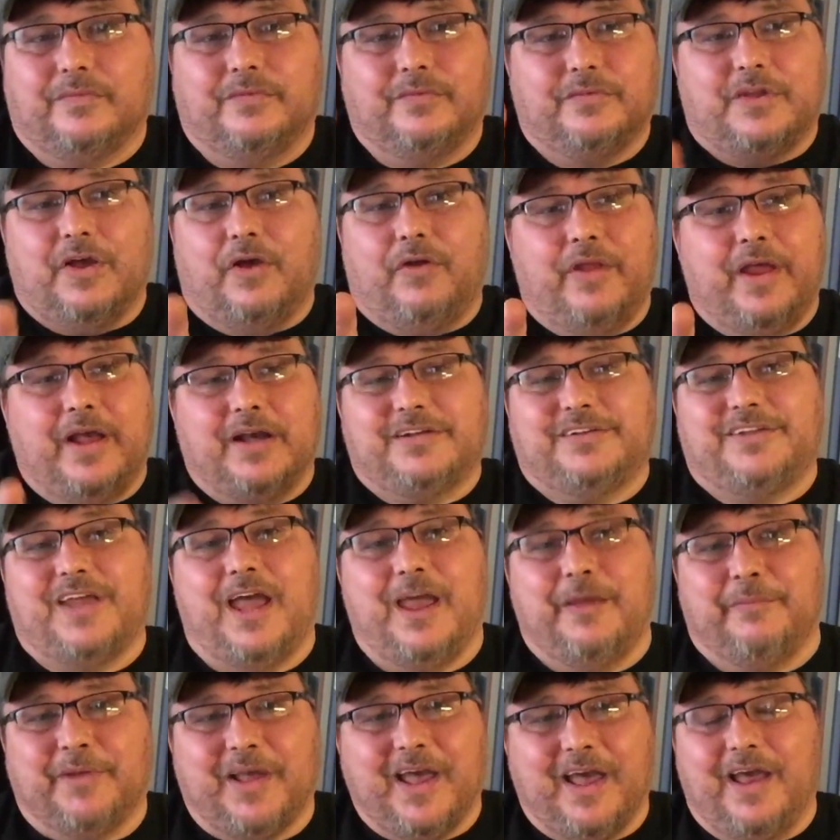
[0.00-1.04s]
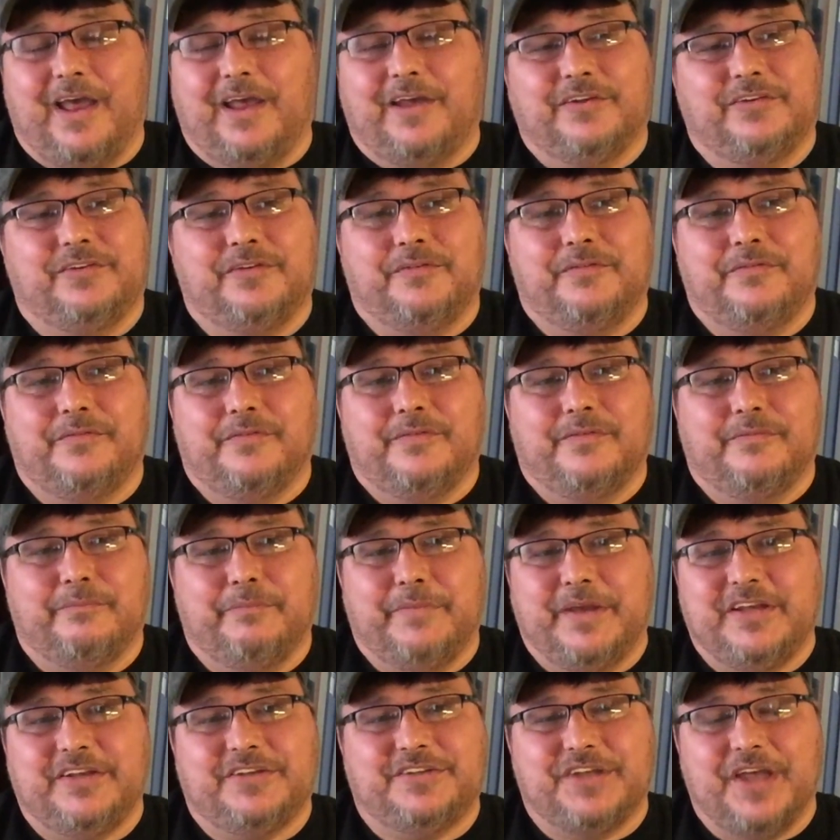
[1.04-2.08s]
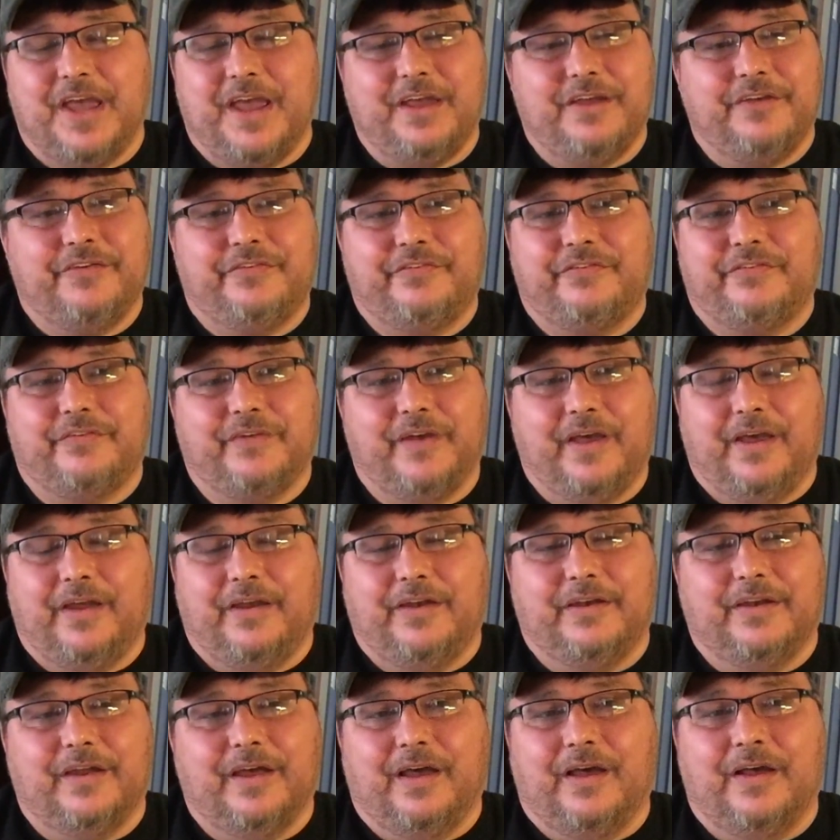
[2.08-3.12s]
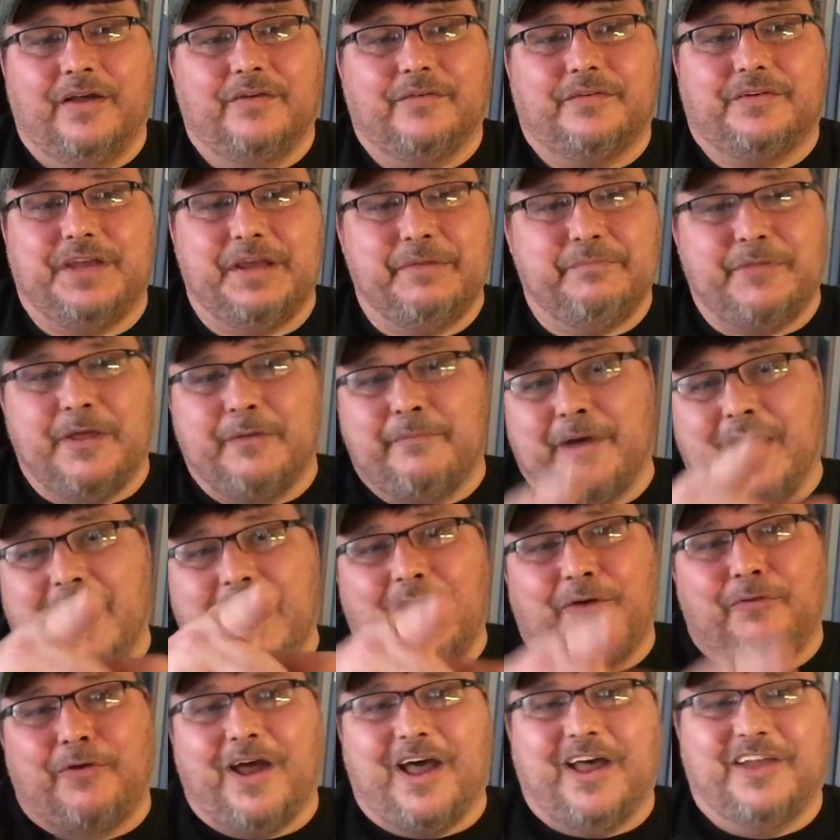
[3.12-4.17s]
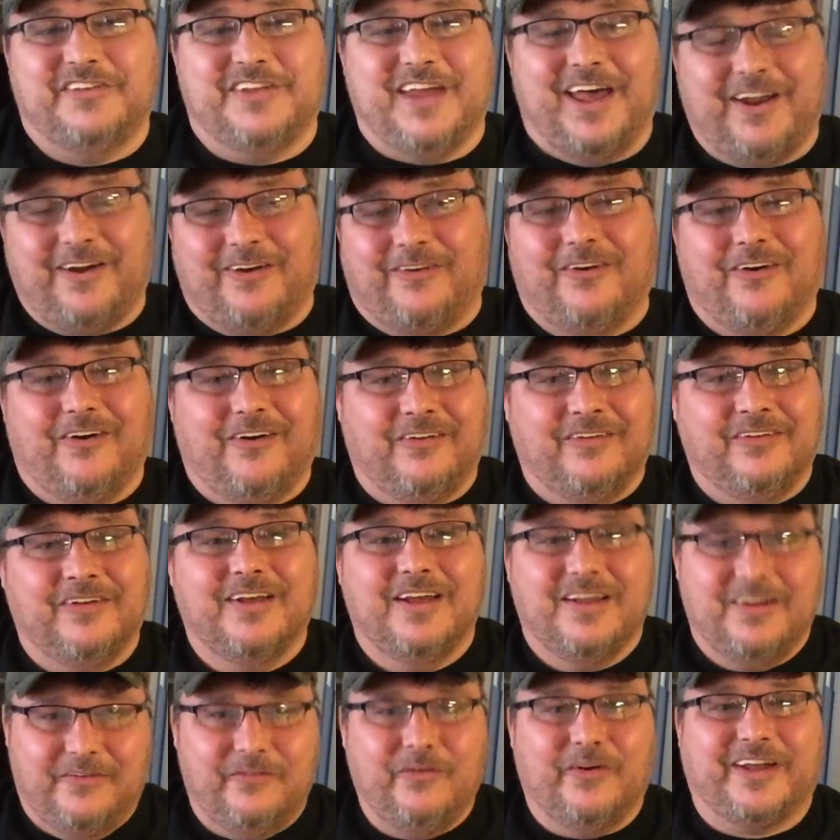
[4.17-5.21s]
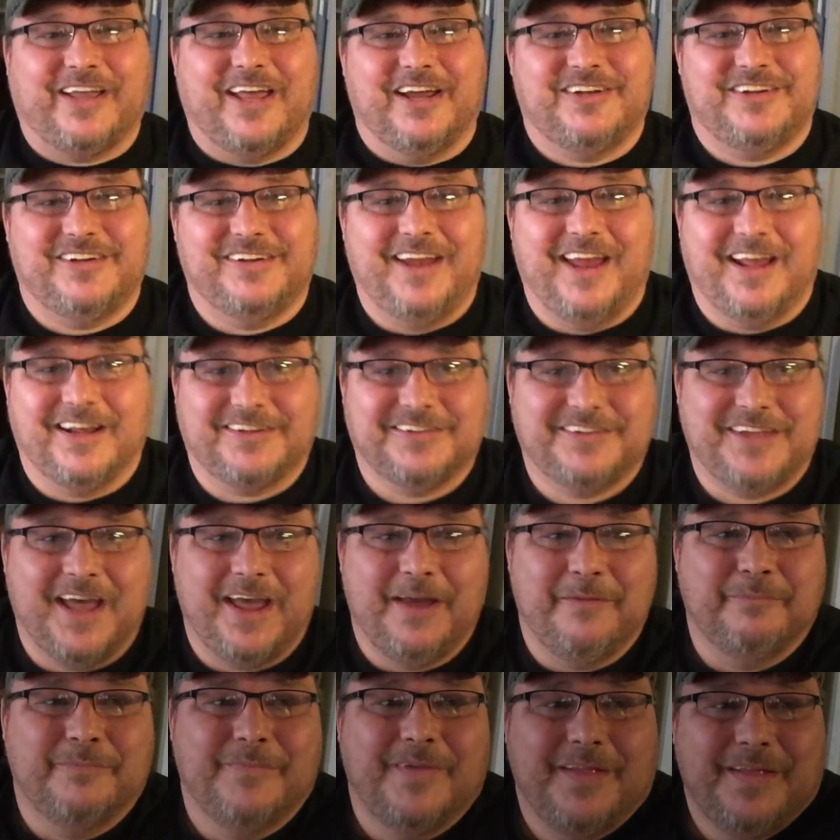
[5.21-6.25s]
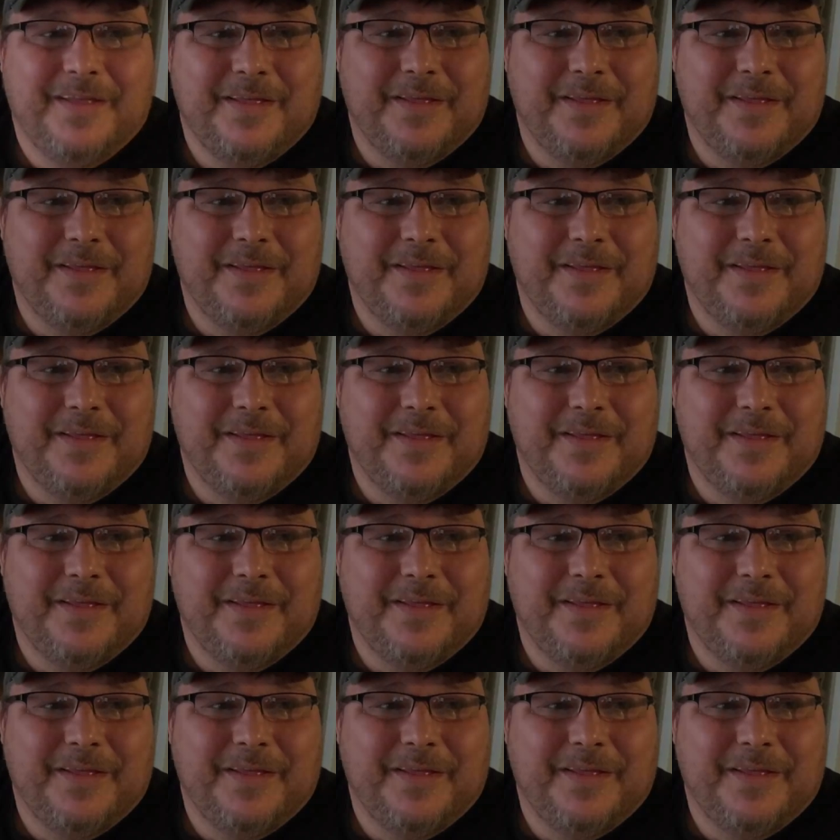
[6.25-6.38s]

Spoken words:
till next time, guys, be safe and keep them hot rods on the road. We'll catch you next time.